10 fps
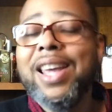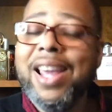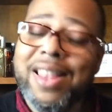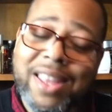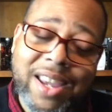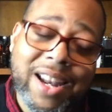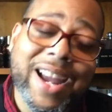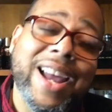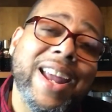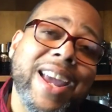And then
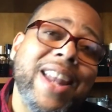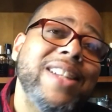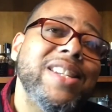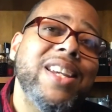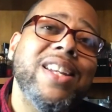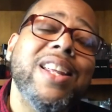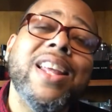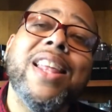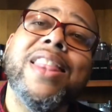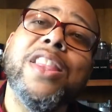I got to edit it,
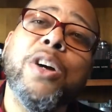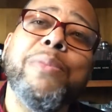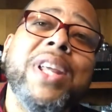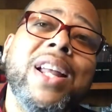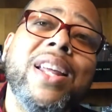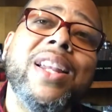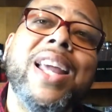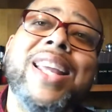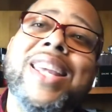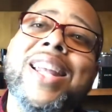thumbnail it,
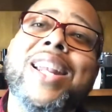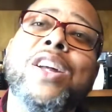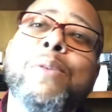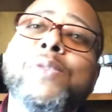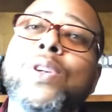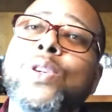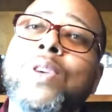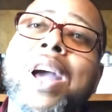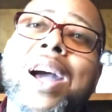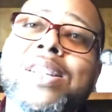and get it up so you
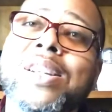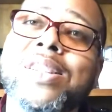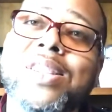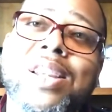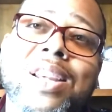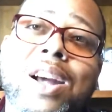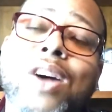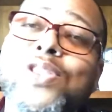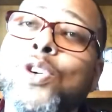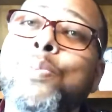guys can see it.
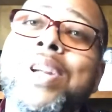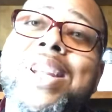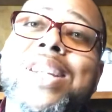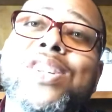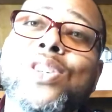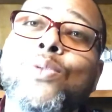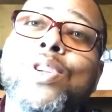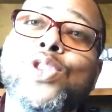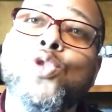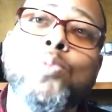Also, predictions on
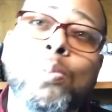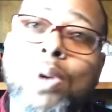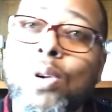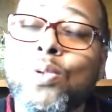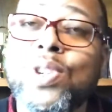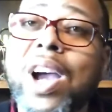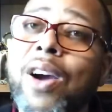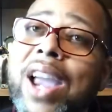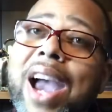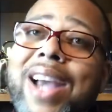this Super Bowl. Who
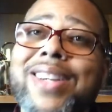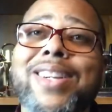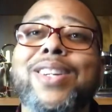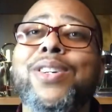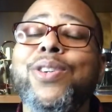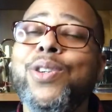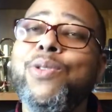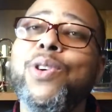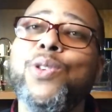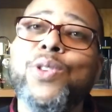y'all got? Who you,
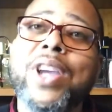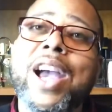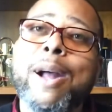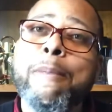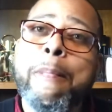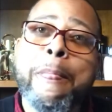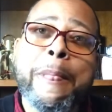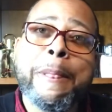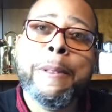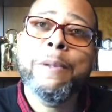who you got?
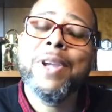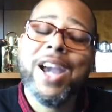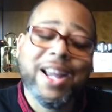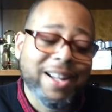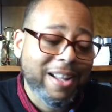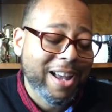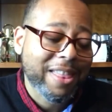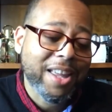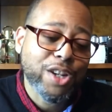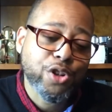Who you got? I
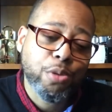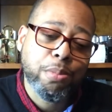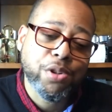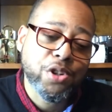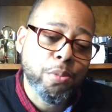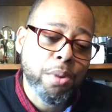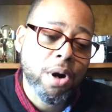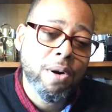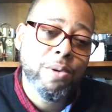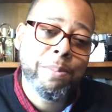think Joe, Joe
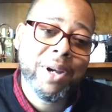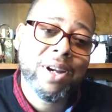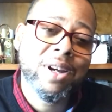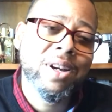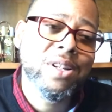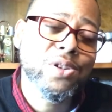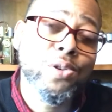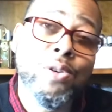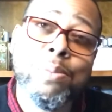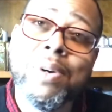Burrow would make a good
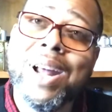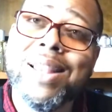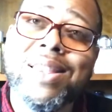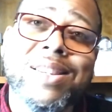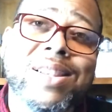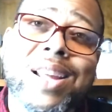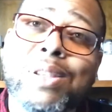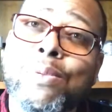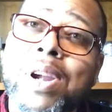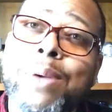story, but I just think
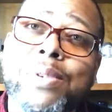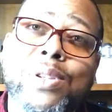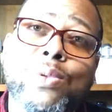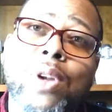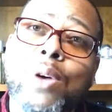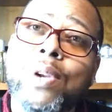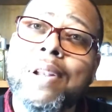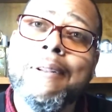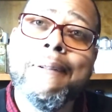the Rams are too loaded.